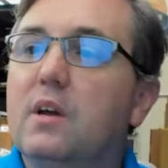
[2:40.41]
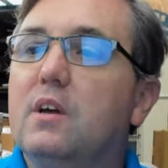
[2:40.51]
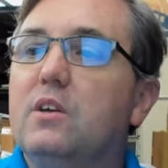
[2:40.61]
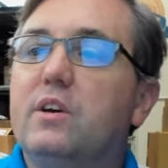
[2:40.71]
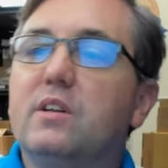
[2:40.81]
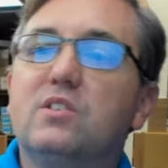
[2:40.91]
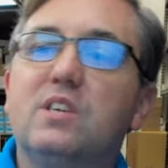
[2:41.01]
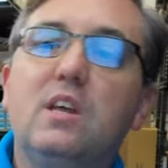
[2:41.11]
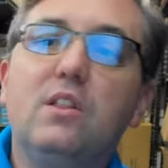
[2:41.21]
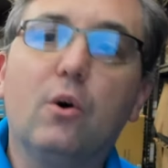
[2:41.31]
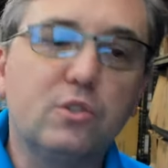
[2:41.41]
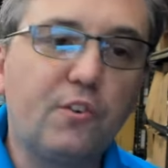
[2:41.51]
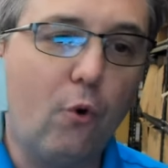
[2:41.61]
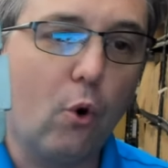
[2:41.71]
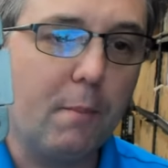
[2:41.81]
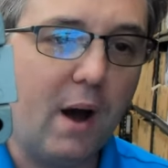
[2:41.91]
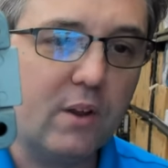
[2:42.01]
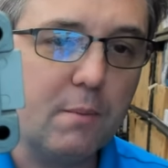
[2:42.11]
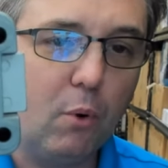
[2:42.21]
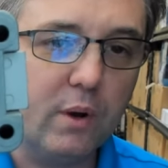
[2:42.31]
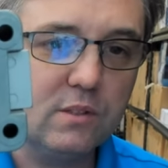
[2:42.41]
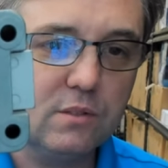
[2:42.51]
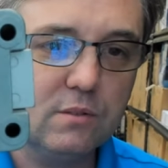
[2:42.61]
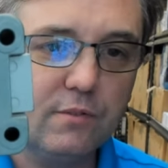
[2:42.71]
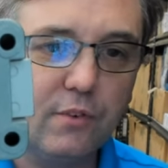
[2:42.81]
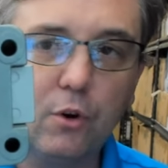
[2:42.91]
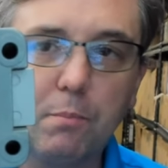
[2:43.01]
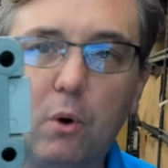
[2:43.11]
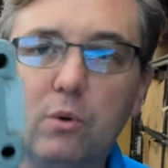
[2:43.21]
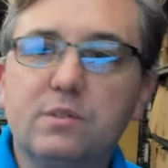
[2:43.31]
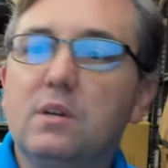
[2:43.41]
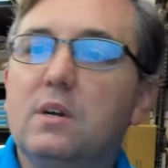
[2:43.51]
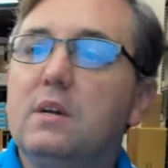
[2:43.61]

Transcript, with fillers: You can see those four mounting points for your bolt.